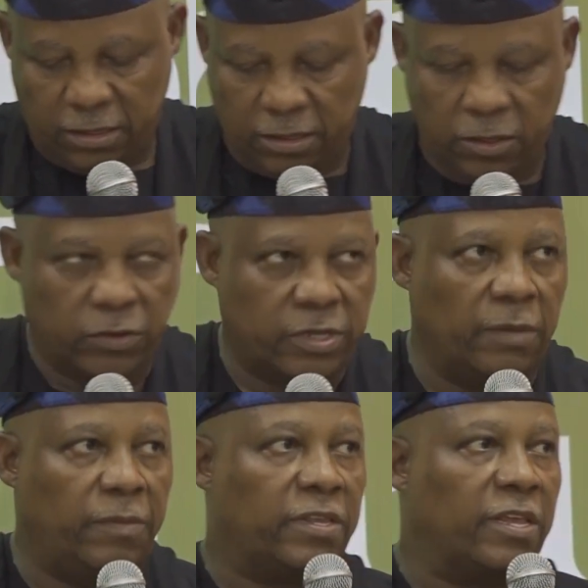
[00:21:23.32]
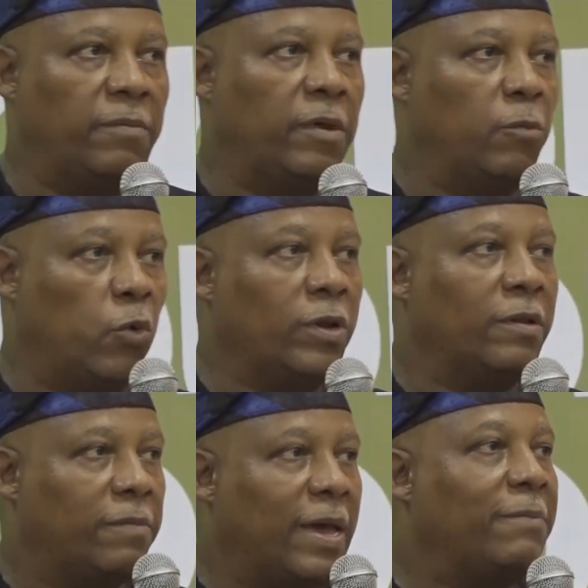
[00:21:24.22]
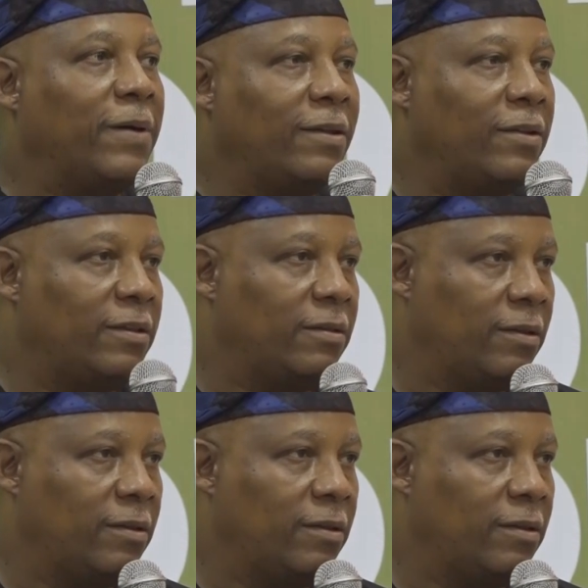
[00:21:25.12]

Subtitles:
you'll still be saving more than 500%.